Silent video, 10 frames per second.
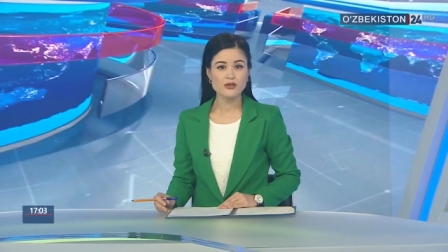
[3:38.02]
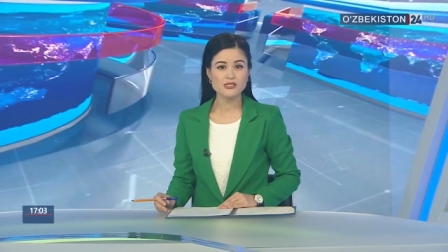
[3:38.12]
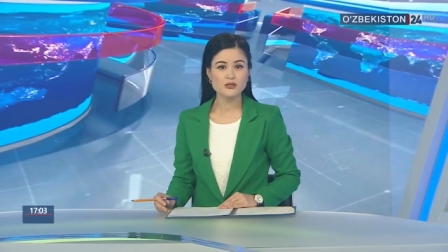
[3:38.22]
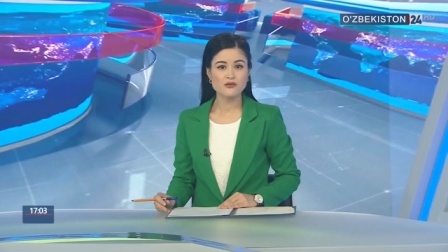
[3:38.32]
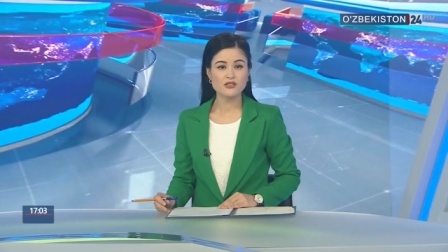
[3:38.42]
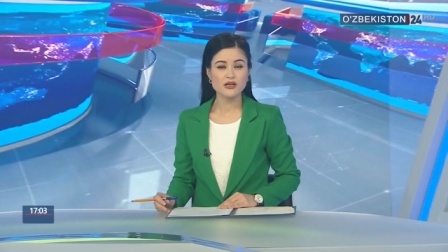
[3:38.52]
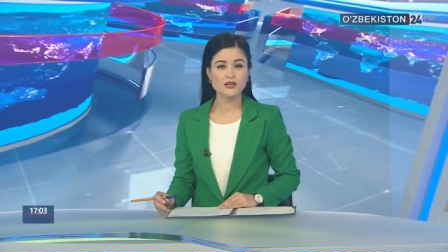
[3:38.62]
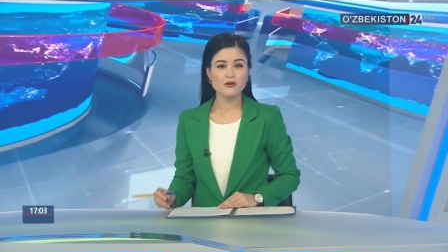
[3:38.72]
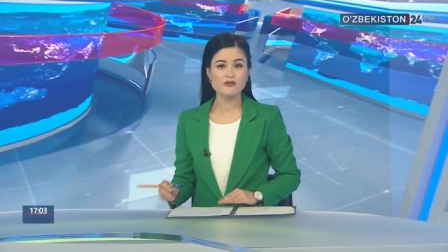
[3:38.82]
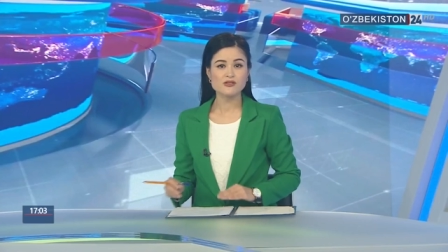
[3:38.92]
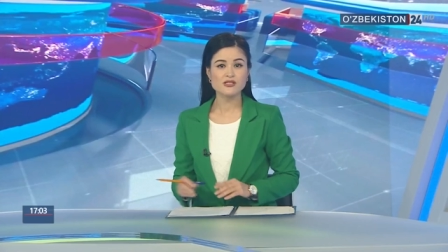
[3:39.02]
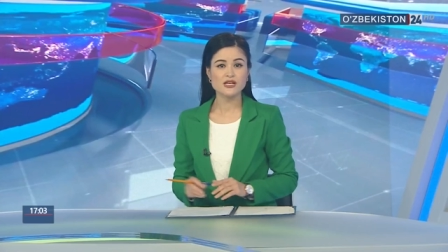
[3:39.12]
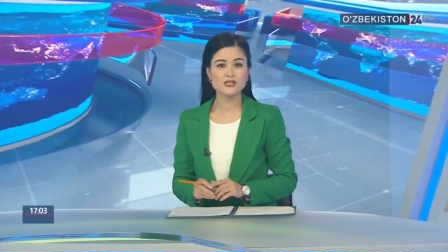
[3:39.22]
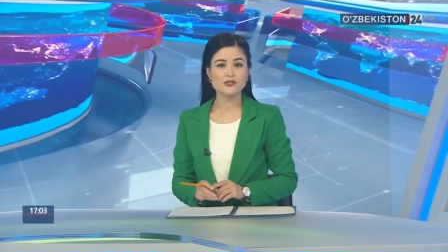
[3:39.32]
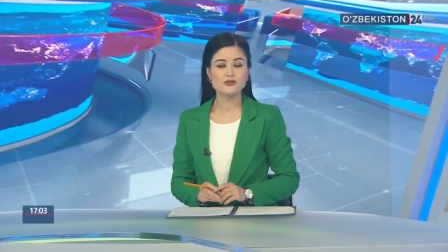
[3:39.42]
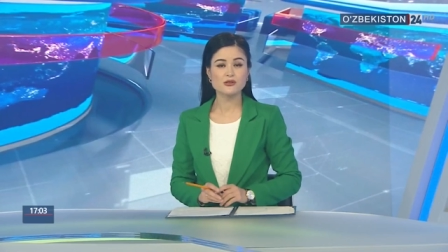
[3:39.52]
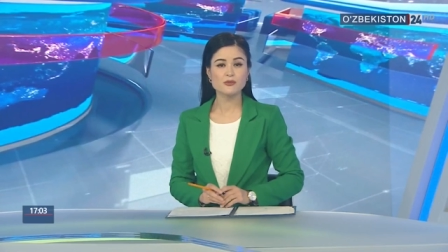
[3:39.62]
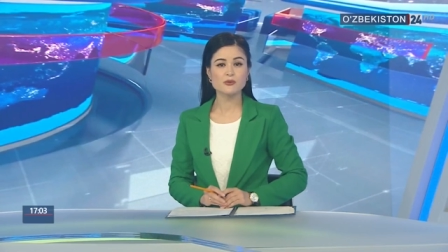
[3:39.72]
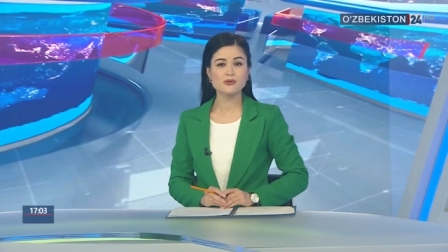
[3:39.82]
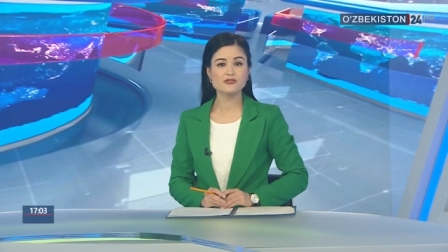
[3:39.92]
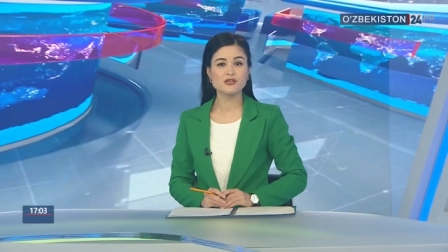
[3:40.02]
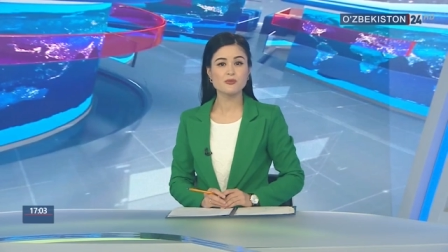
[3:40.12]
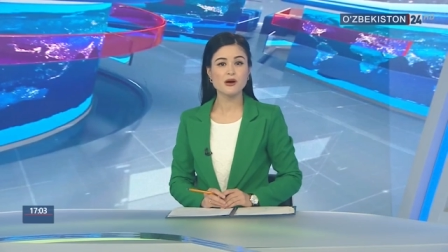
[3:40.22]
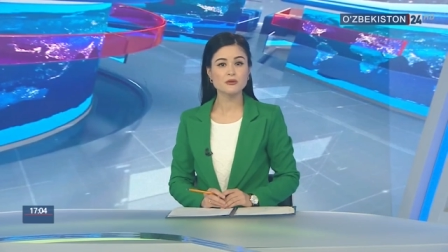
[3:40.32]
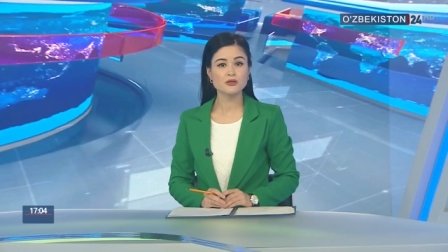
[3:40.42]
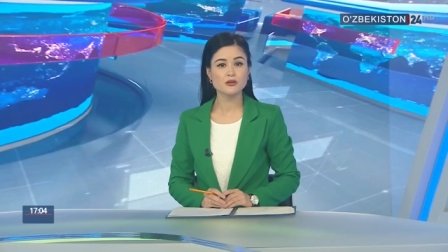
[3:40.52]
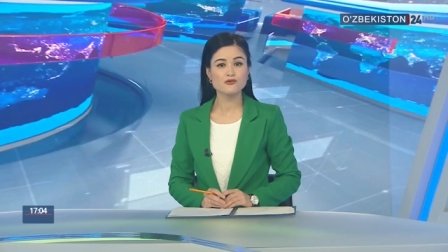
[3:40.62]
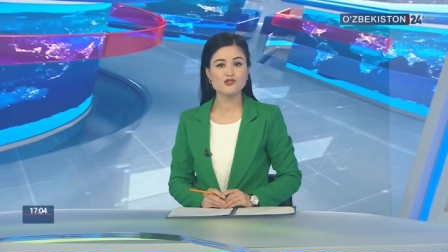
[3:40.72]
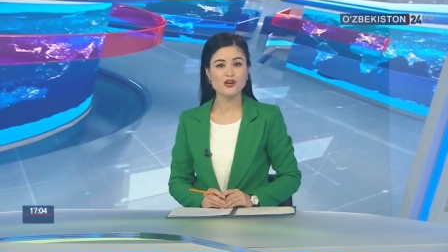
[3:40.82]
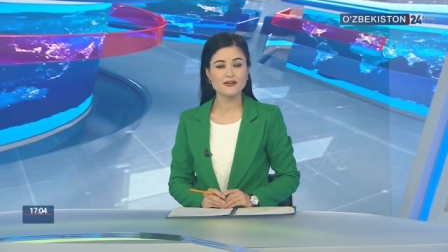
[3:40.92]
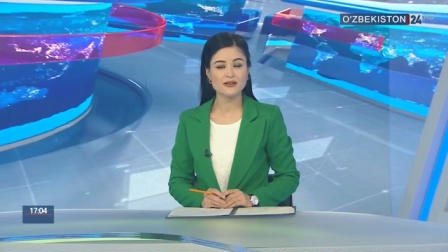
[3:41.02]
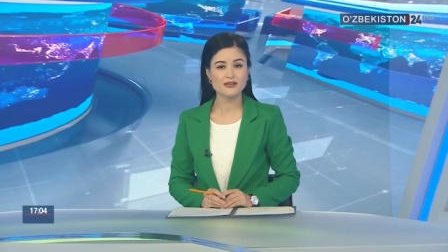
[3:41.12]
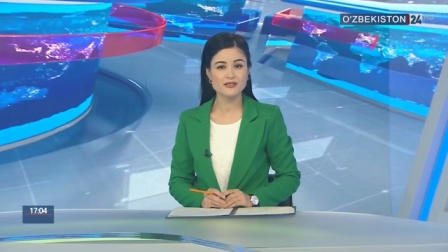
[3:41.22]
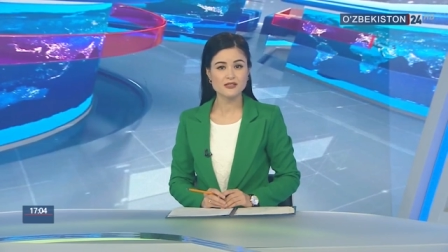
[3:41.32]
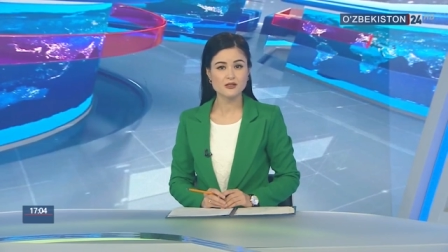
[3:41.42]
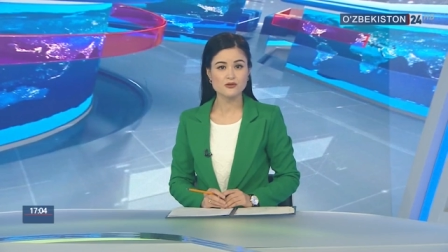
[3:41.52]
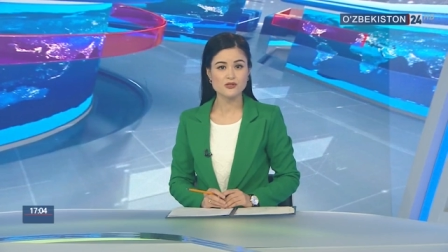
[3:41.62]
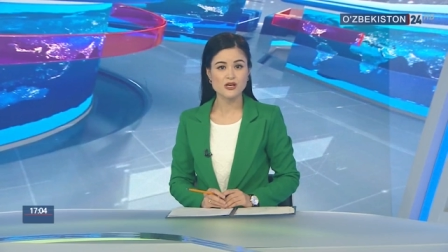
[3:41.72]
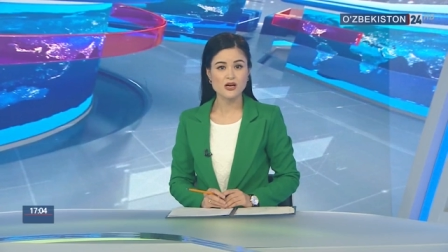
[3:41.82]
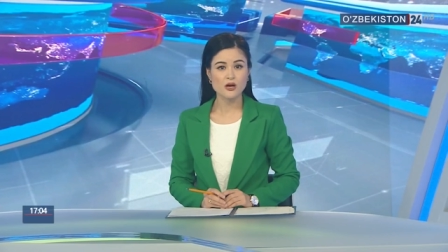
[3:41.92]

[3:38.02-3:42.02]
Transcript: visit of the head of state to the People's Republic of China continues.